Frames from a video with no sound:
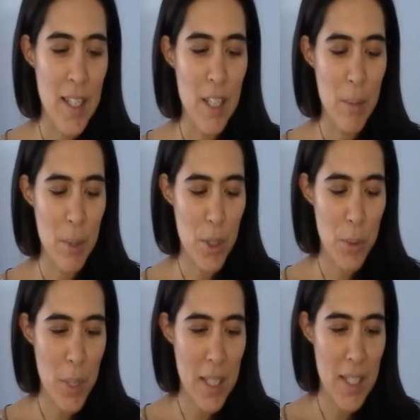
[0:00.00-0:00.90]
Number
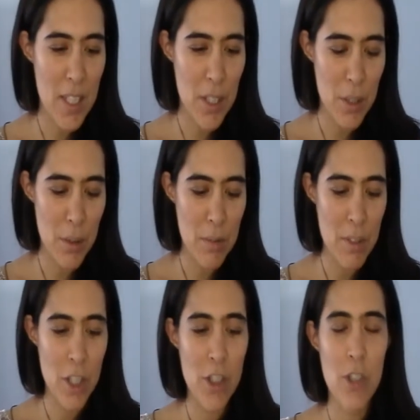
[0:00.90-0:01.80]
22,
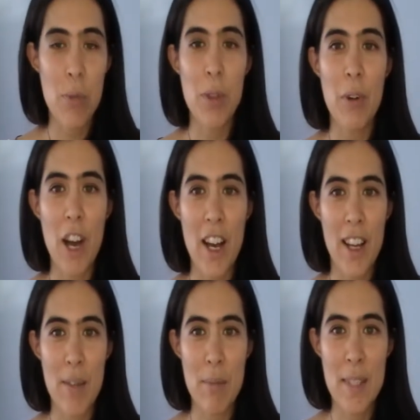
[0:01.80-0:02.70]
nursery
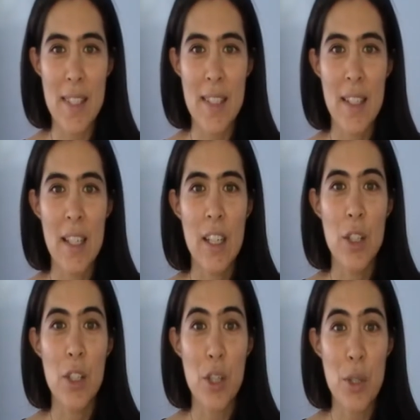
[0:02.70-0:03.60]
rhymes.
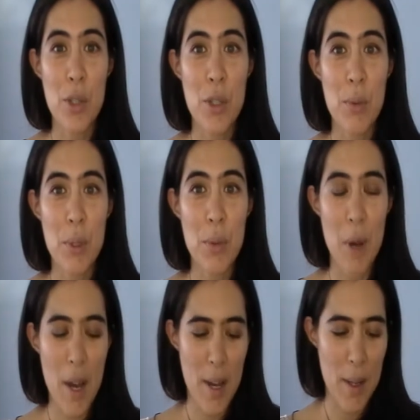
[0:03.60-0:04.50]
Nursery
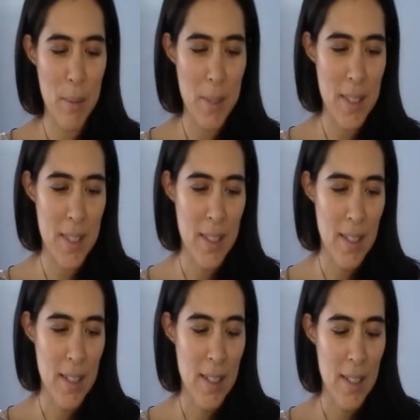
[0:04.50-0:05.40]
rhymes.
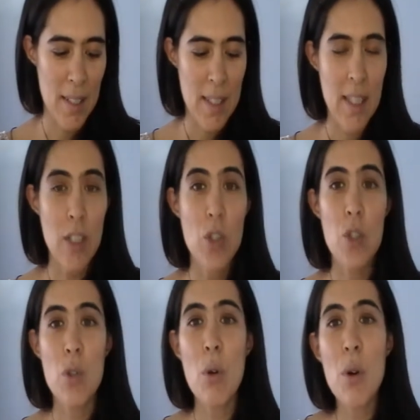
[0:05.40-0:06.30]
It's like
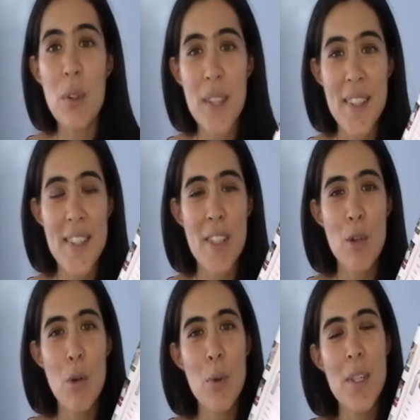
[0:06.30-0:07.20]
stories,
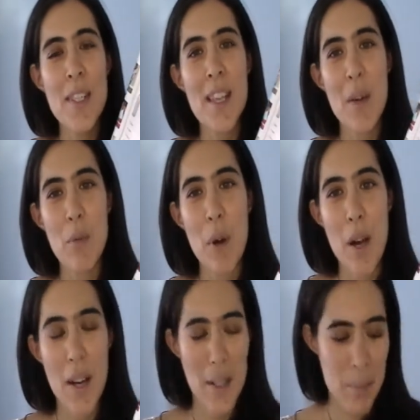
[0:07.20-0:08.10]
stories that
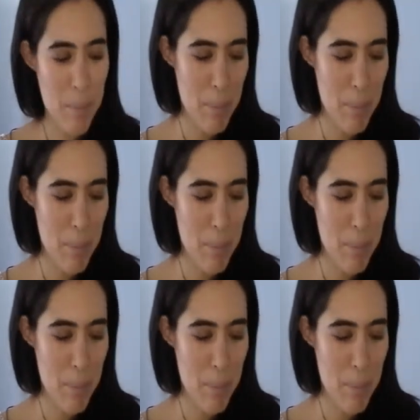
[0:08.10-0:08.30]
rhyme.